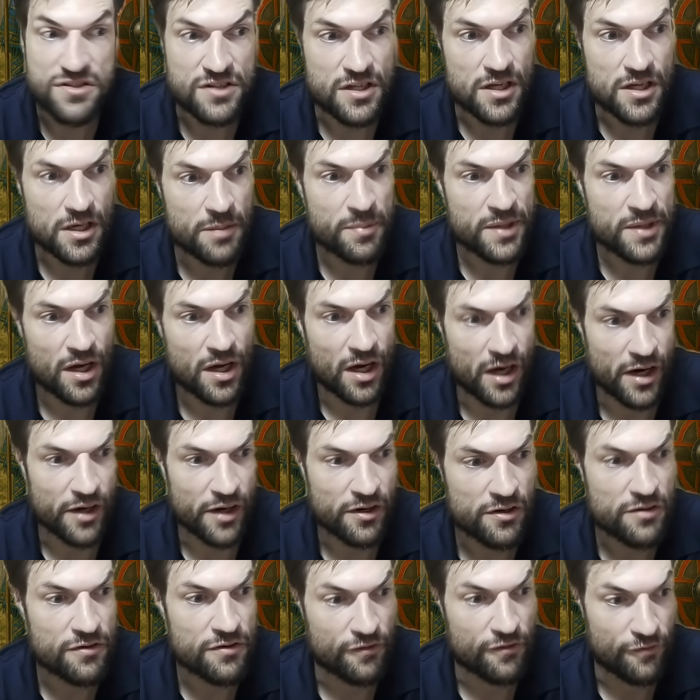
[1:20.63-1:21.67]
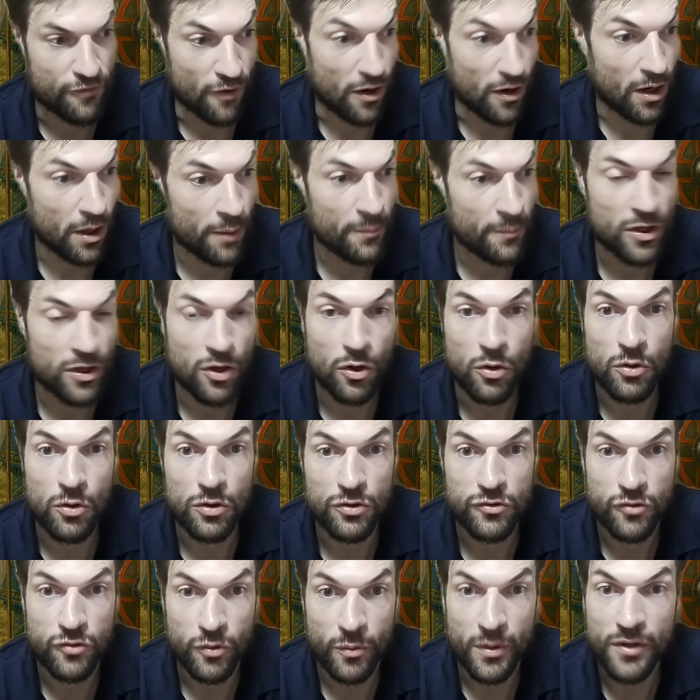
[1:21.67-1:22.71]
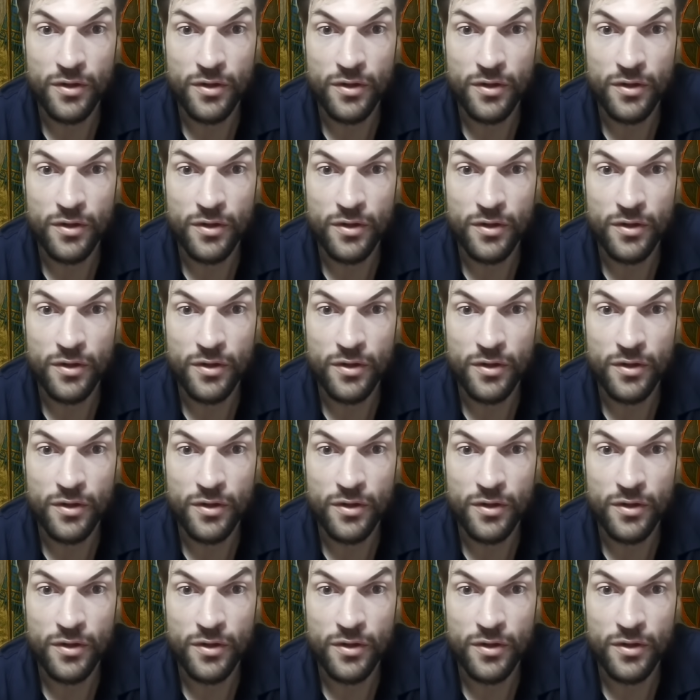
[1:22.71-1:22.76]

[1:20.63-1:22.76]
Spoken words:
They could be hired from a local to